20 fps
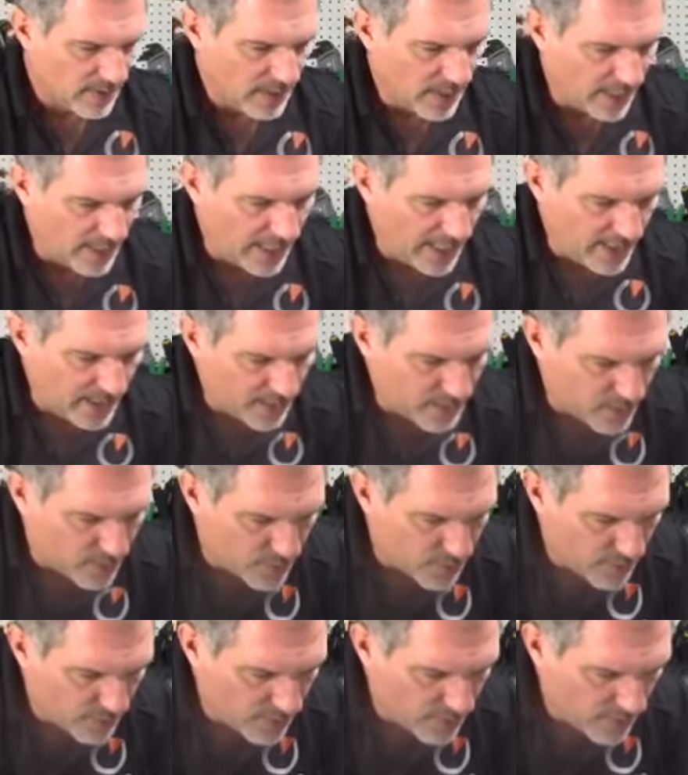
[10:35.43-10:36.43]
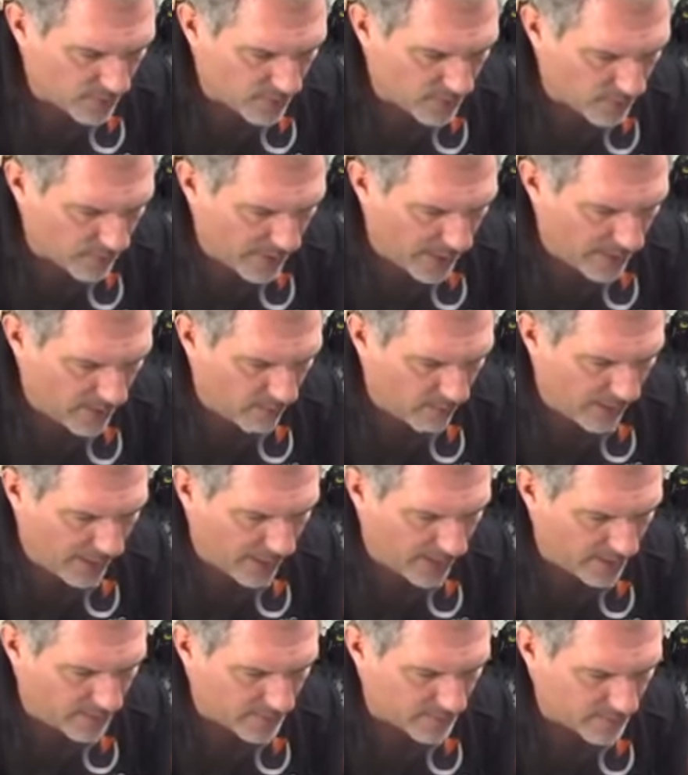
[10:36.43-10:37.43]
and I could right
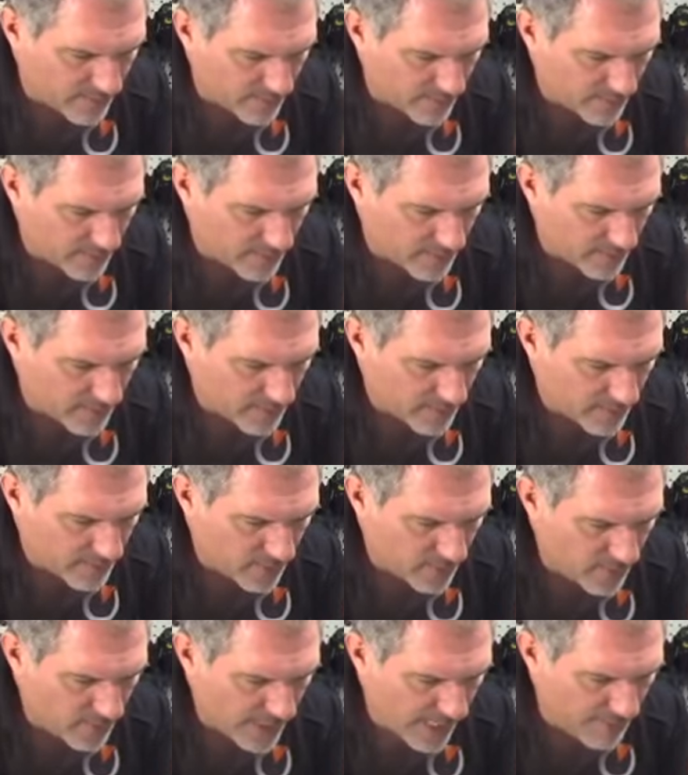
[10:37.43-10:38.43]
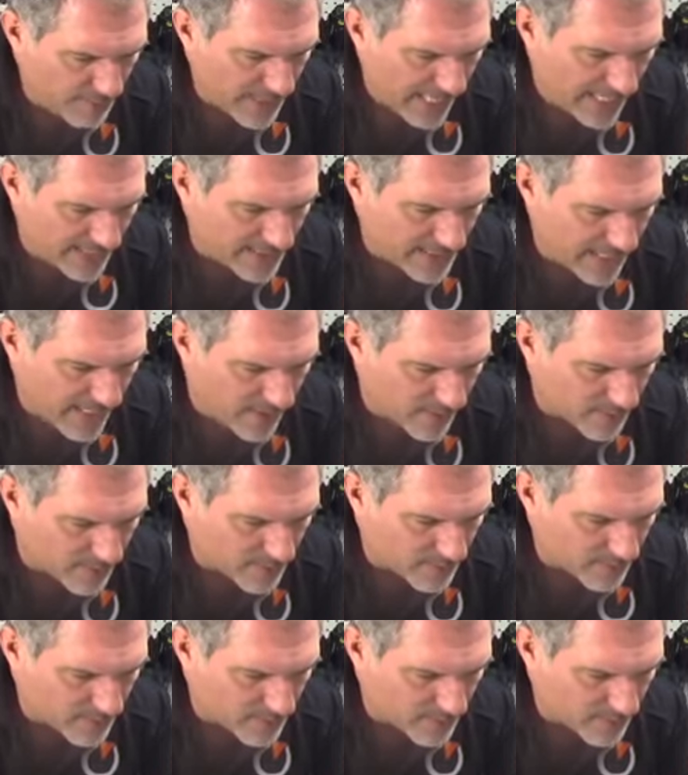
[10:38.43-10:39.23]
away shape that down.